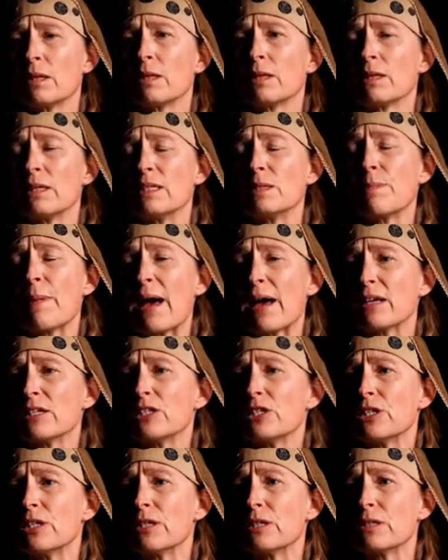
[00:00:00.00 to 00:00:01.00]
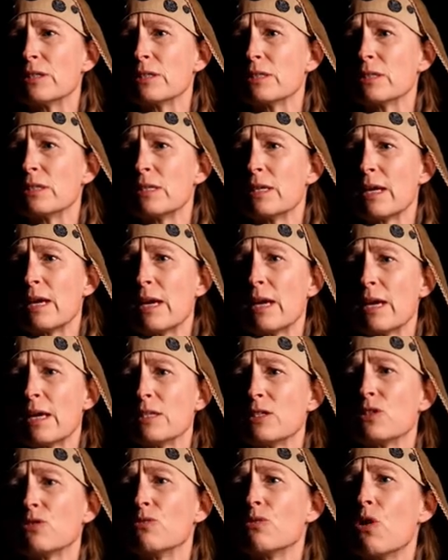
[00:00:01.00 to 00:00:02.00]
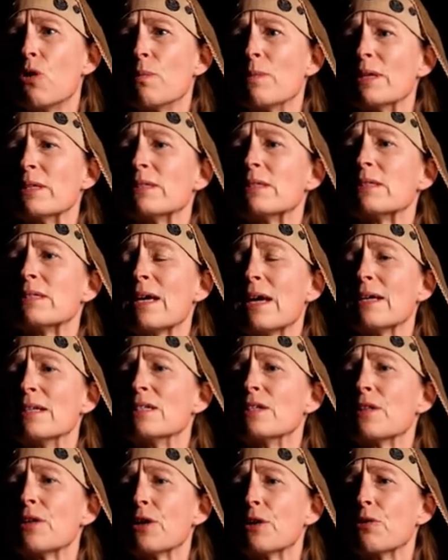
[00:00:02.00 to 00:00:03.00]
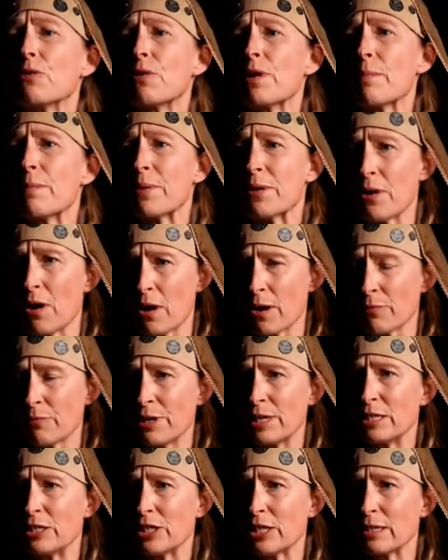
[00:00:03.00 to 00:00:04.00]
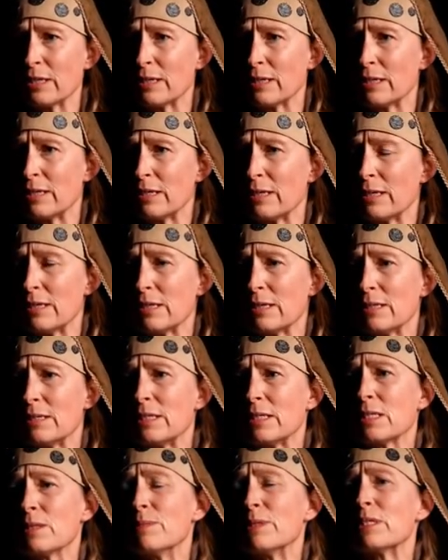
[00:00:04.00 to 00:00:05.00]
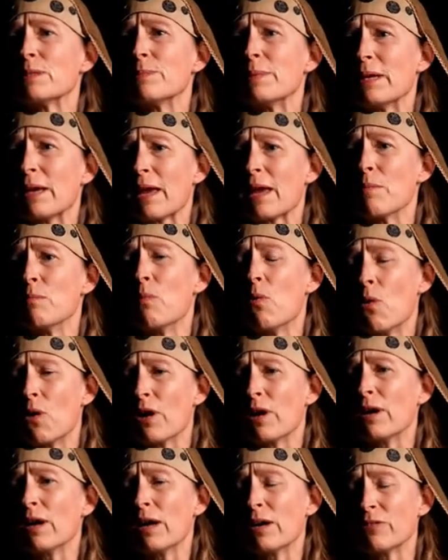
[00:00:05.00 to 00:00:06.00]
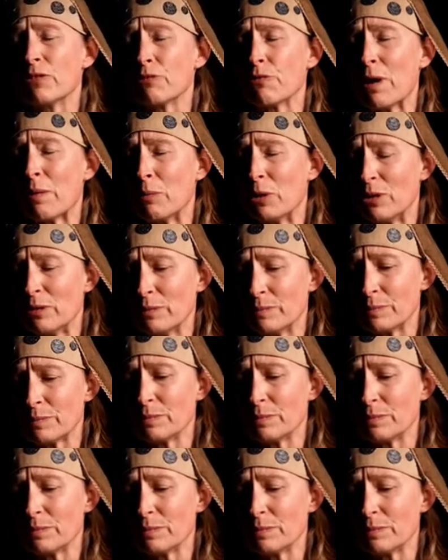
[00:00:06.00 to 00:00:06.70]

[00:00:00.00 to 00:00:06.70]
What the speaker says: These past years, as the Romans tightened their grip in our region, Dismas became more of a rebel.